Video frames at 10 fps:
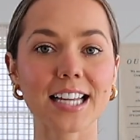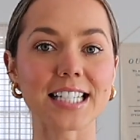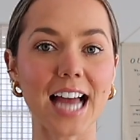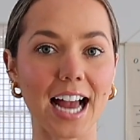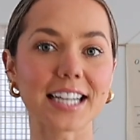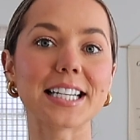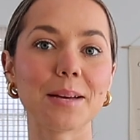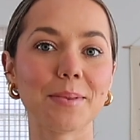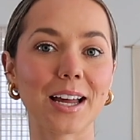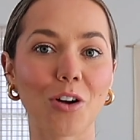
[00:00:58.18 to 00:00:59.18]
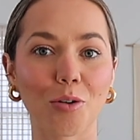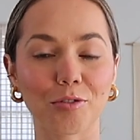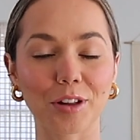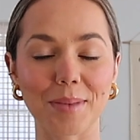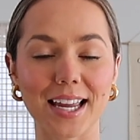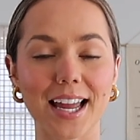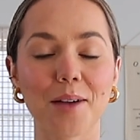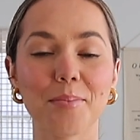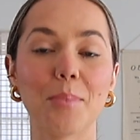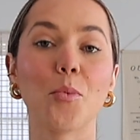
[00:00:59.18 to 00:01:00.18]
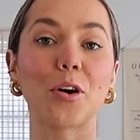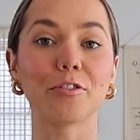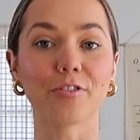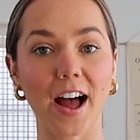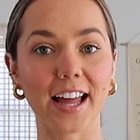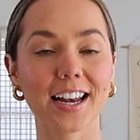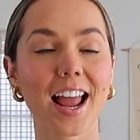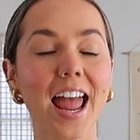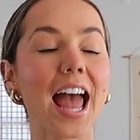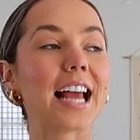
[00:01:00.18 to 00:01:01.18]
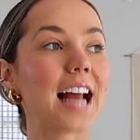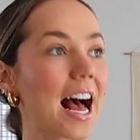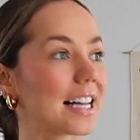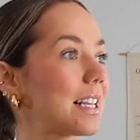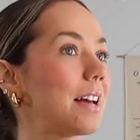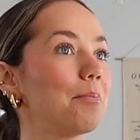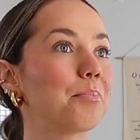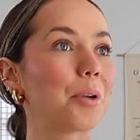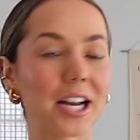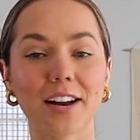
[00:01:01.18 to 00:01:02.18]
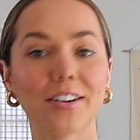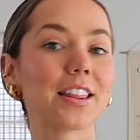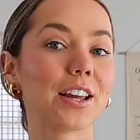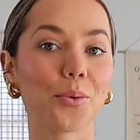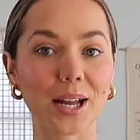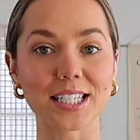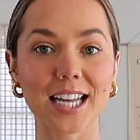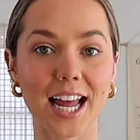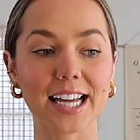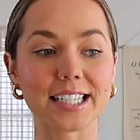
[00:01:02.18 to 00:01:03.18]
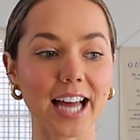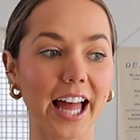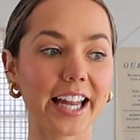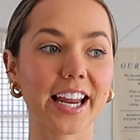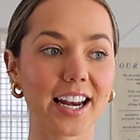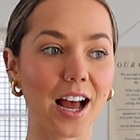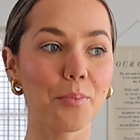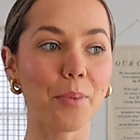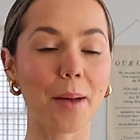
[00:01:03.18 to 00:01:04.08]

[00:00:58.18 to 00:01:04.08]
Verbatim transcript: tag team it and hopefully make it a bit more fun. And as I'm putting everything away today and tidying up,